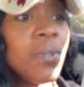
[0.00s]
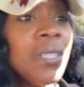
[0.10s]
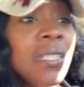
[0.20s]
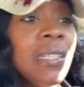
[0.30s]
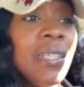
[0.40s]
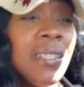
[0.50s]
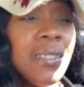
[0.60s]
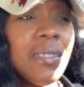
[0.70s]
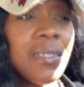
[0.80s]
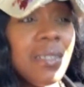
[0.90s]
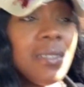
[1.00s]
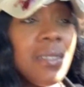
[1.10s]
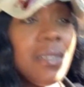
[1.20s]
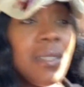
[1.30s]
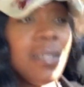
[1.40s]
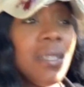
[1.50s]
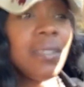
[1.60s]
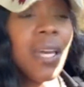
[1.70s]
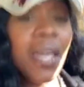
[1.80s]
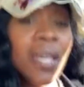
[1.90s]
on the list
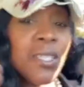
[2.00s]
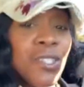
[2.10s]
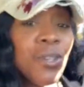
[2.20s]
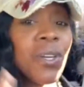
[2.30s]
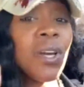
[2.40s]
that has certain